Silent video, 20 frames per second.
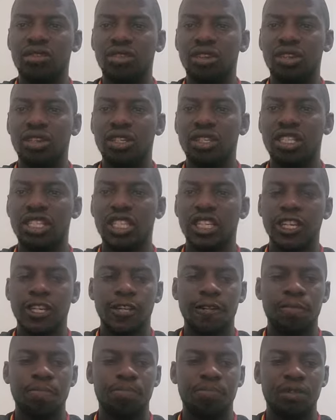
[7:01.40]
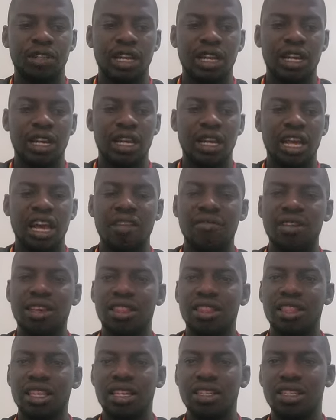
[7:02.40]
field,
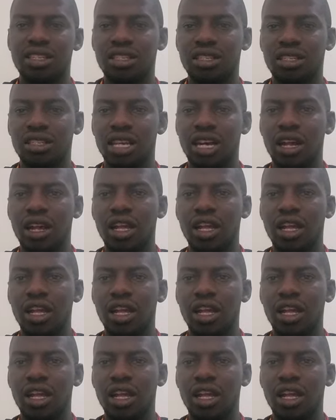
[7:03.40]
having this,